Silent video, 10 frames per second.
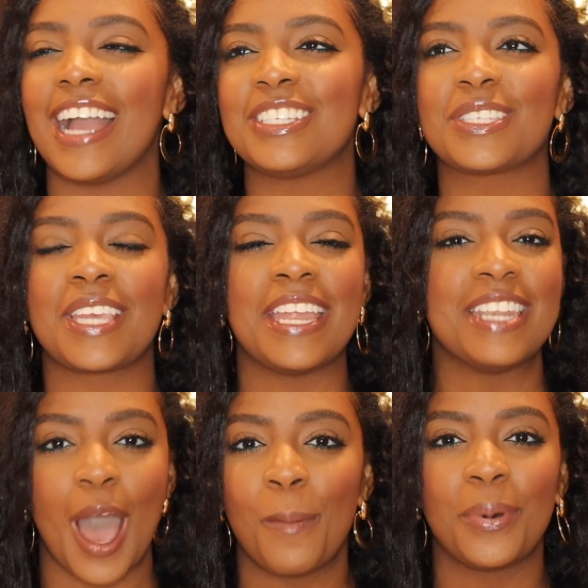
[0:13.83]
I just
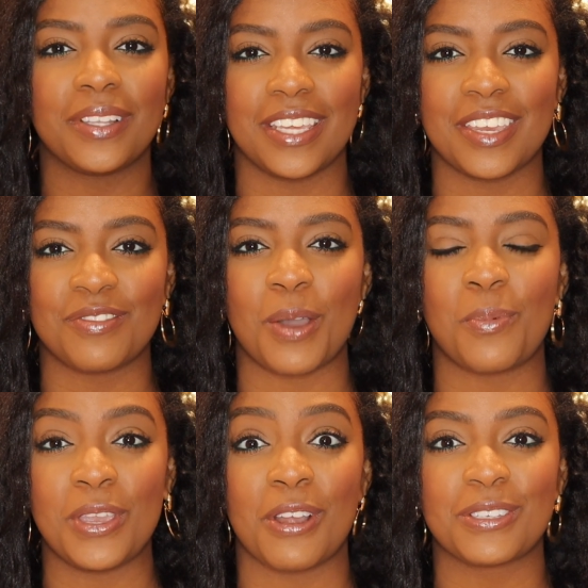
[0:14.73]
cannot believe
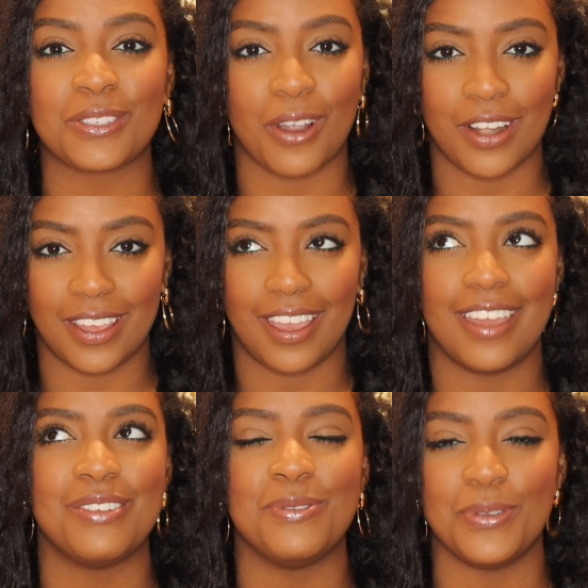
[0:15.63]
that we are starting
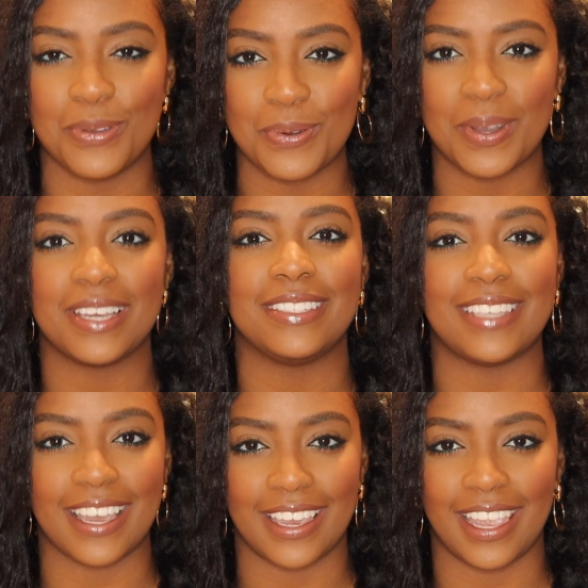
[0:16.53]
a new
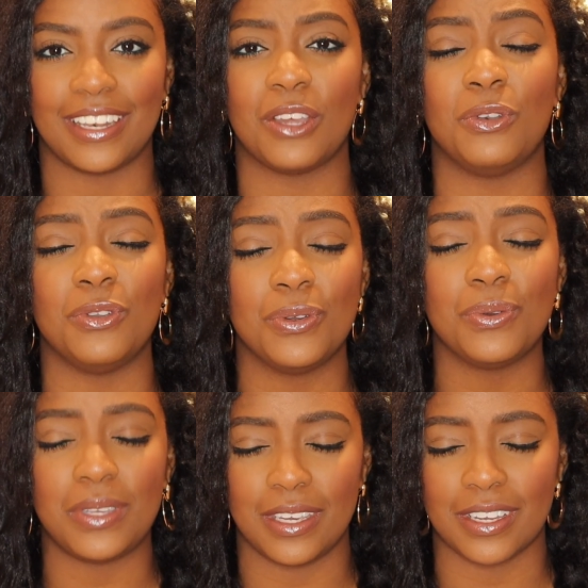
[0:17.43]
decade, a
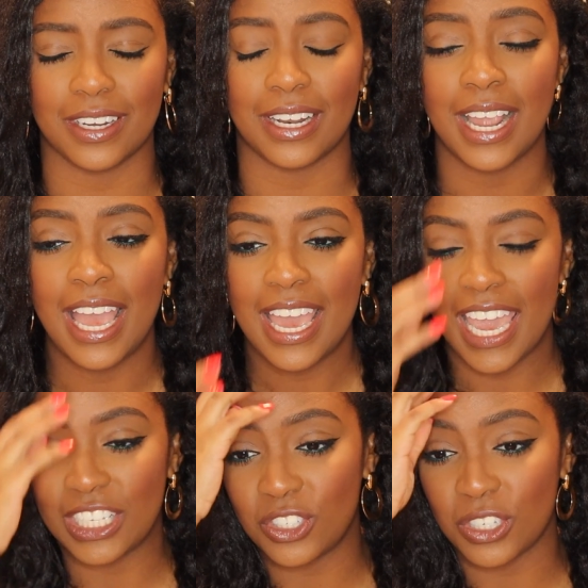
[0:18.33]
new year.
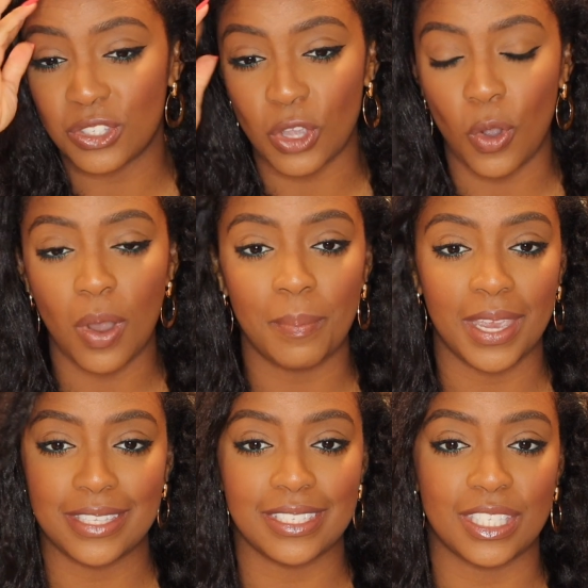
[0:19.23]
It's just so
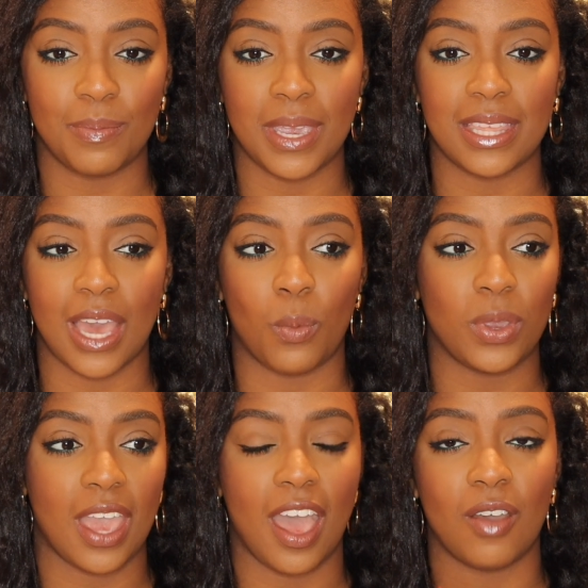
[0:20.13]
amazing to me that
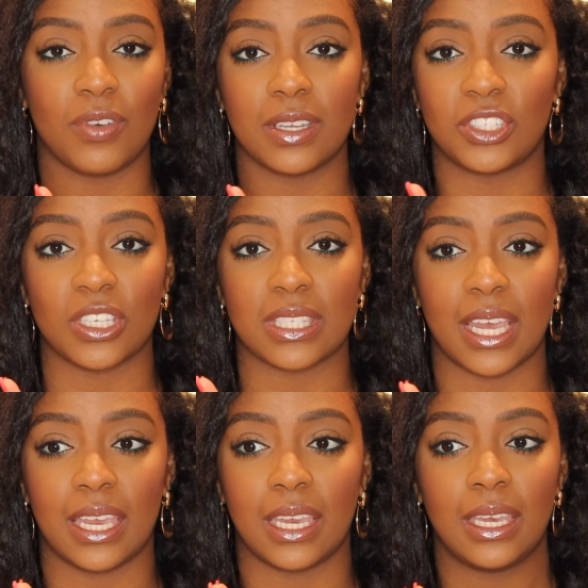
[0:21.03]
we have just
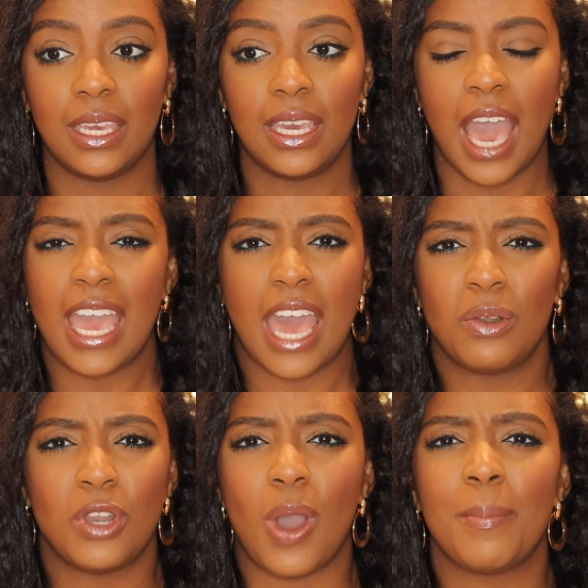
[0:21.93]
like, I
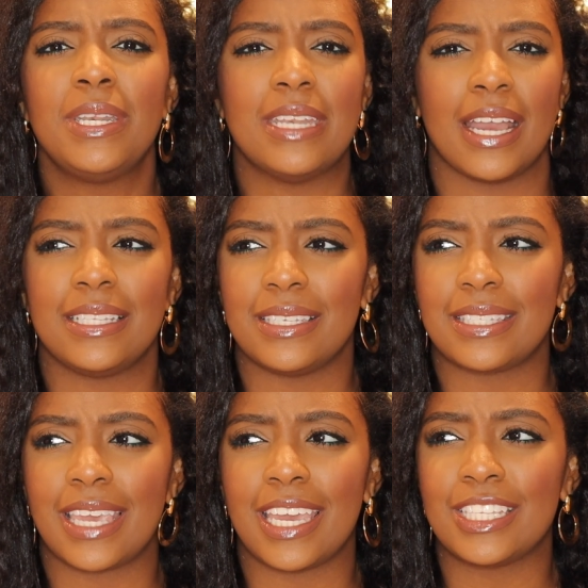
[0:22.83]
don't know, I'm a
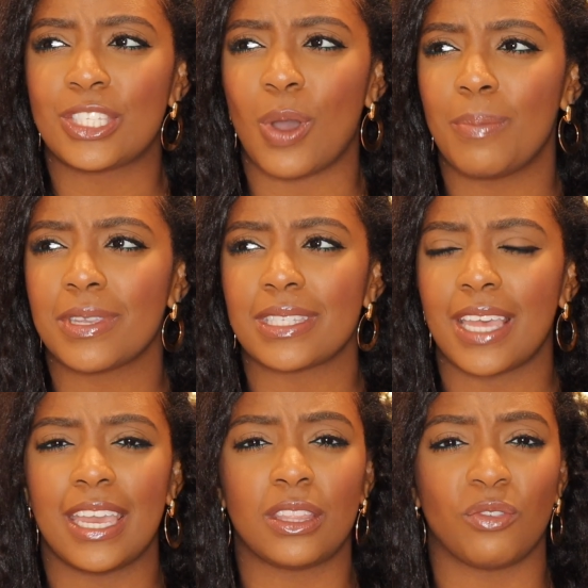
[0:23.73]
90s kid, so I'm just
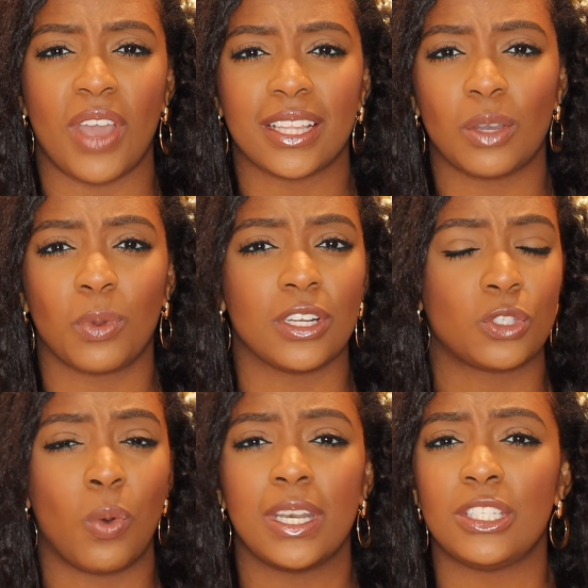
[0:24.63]
like, the fact that we're
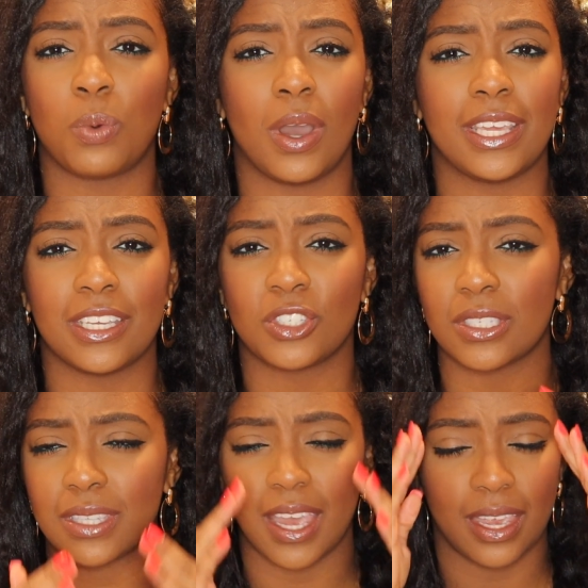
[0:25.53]
in 2020 is
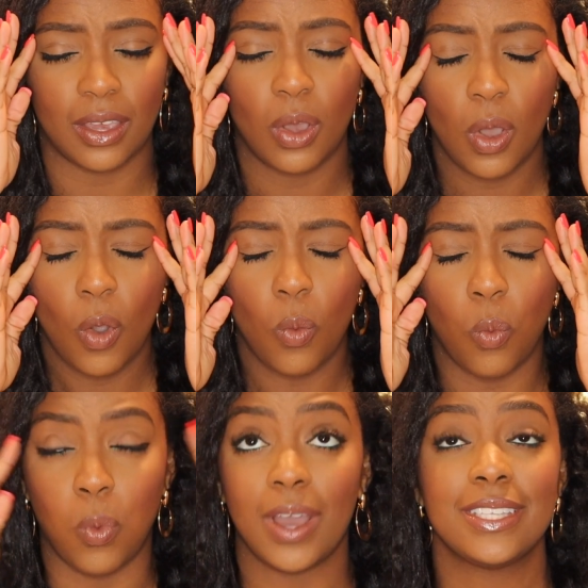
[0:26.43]
just like,
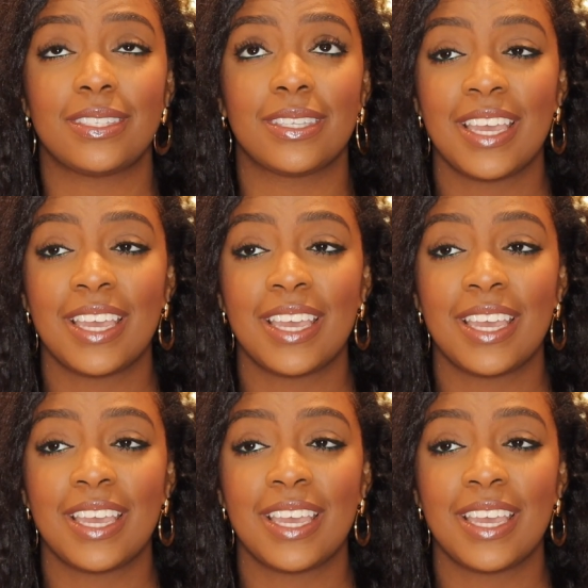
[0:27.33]
what?